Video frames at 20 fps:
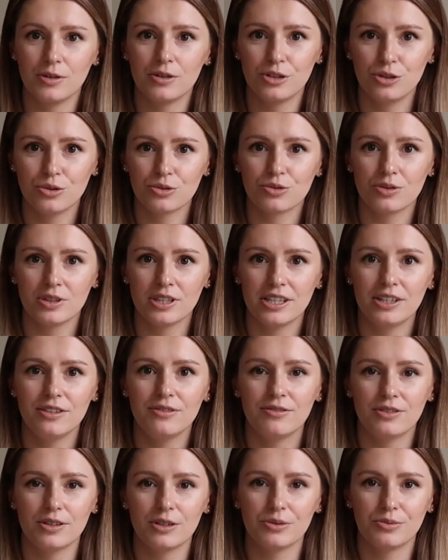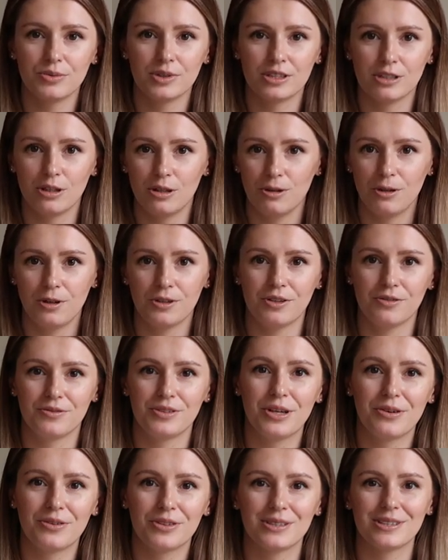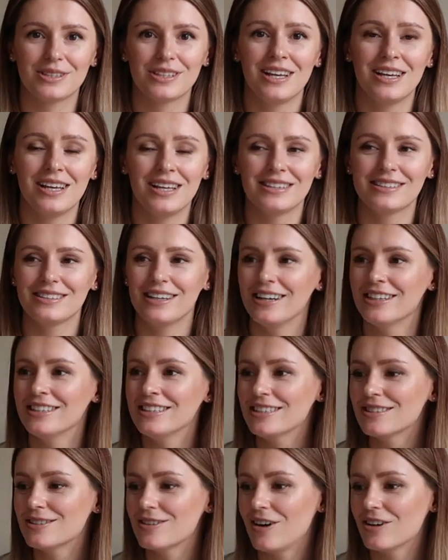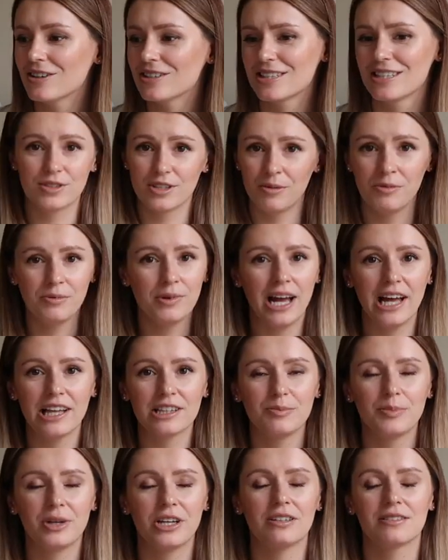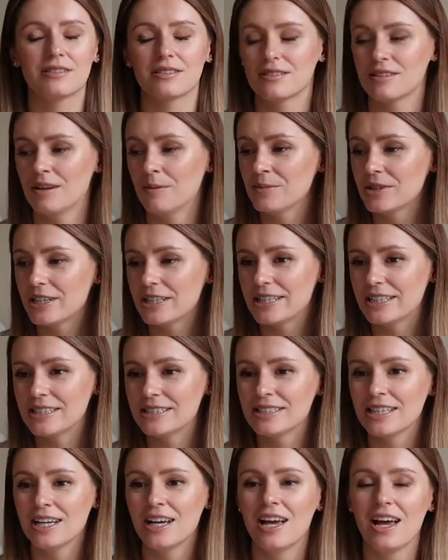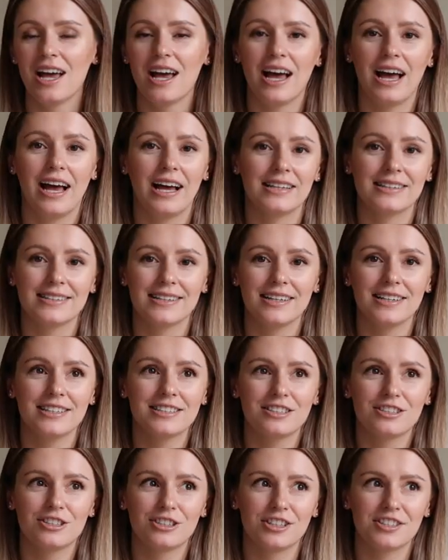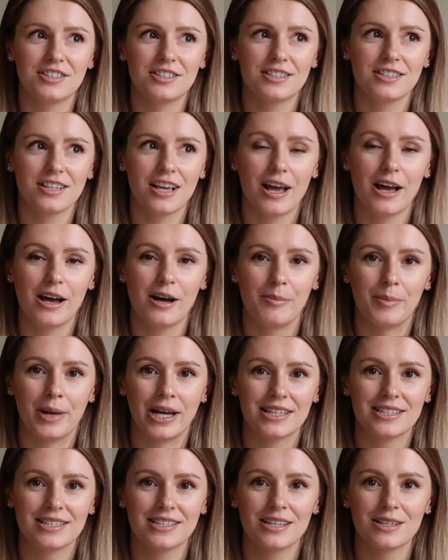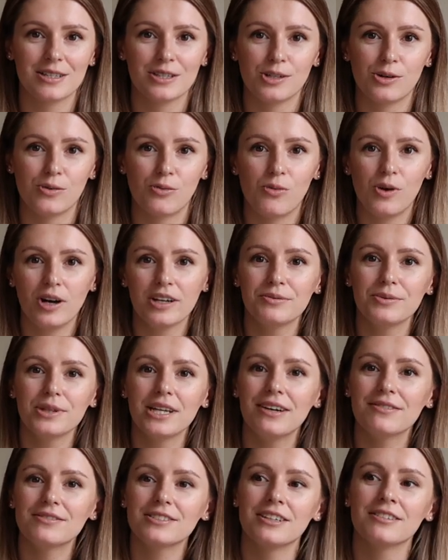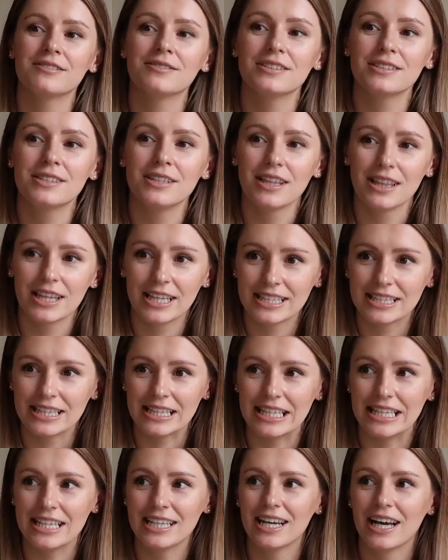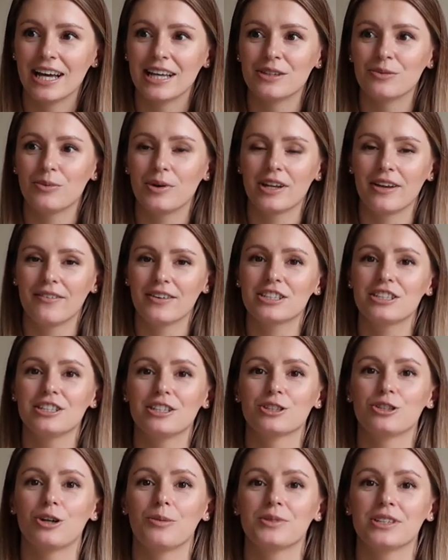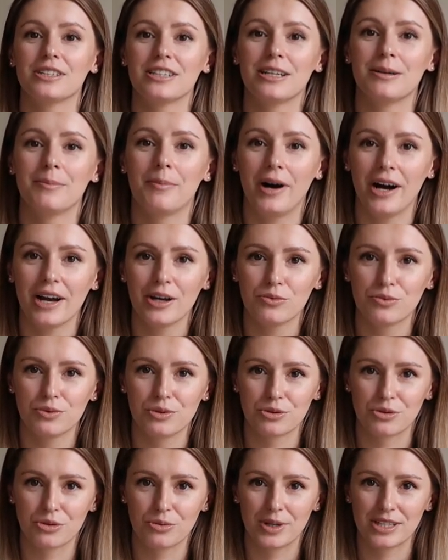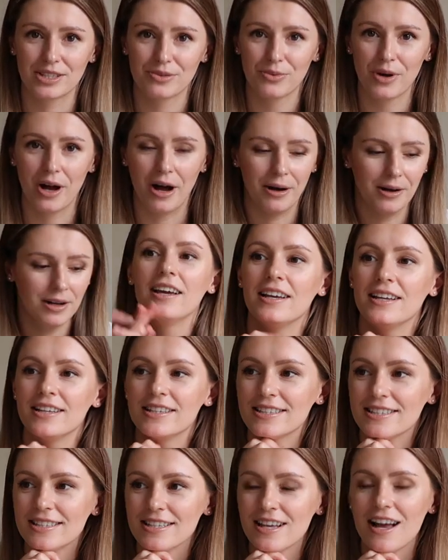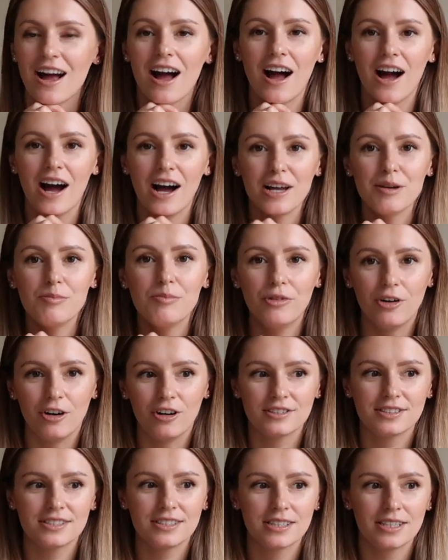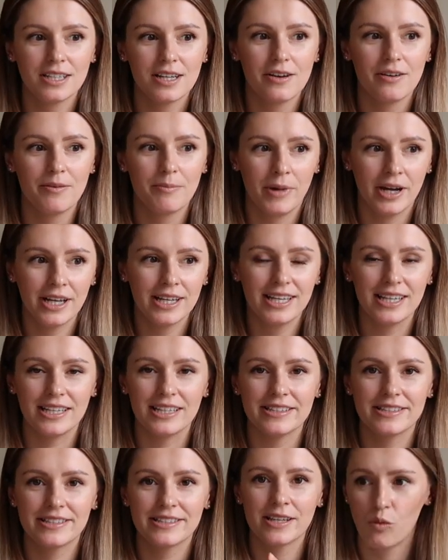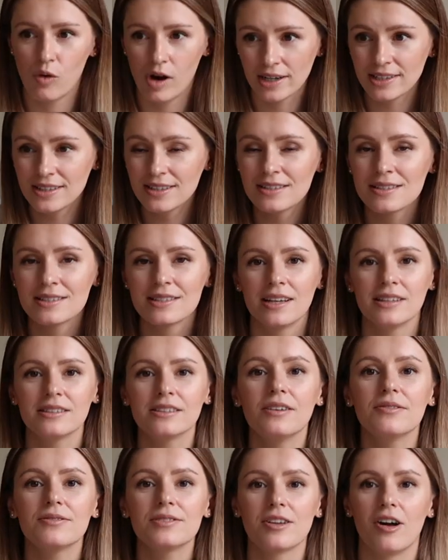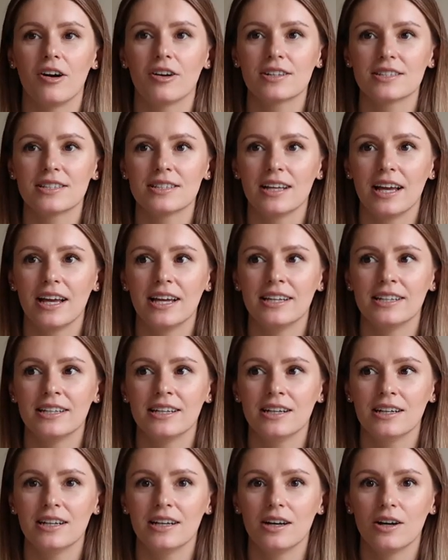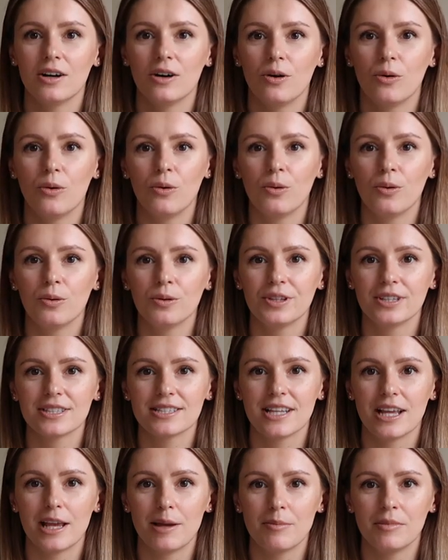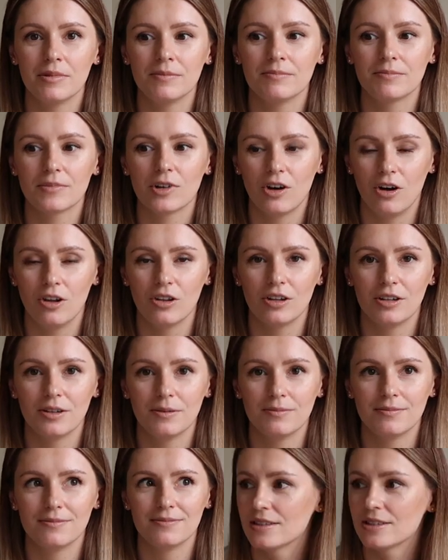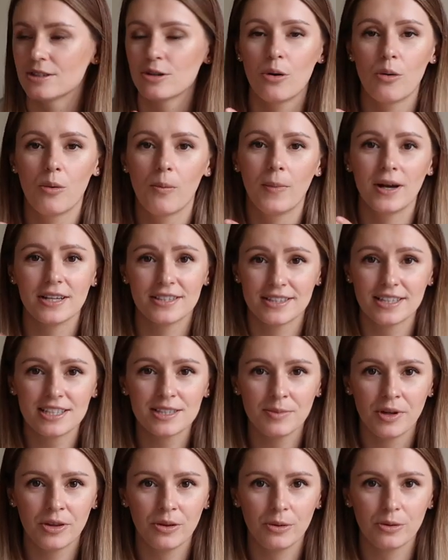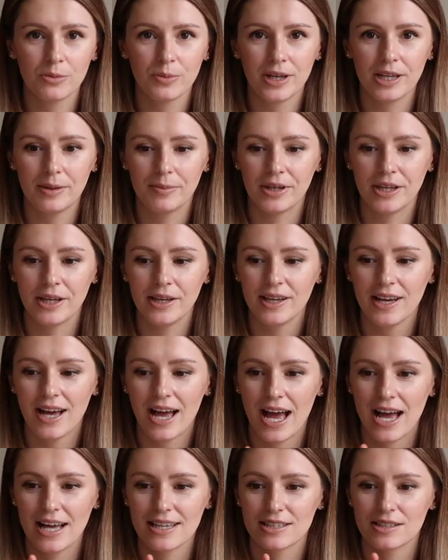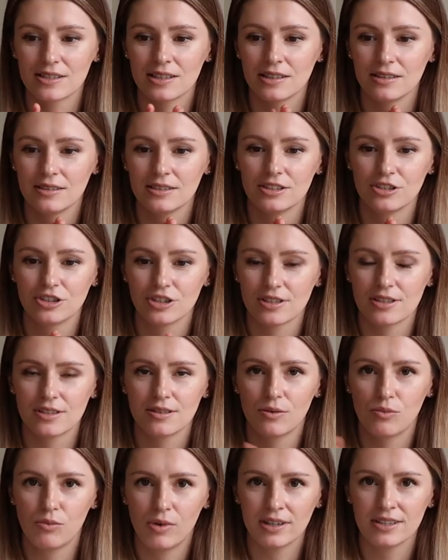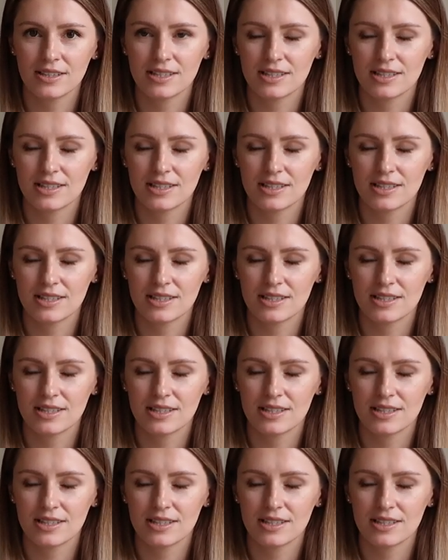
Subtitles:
usually filled with a lot of different tiny socks. Some had pairs, some didn't, and it's just a mess. So what we have done lately, and what I've actually adopted in my wardrobe as well, is I bought my kids one set of socks in all the same color. So my 6-month-old baby has just one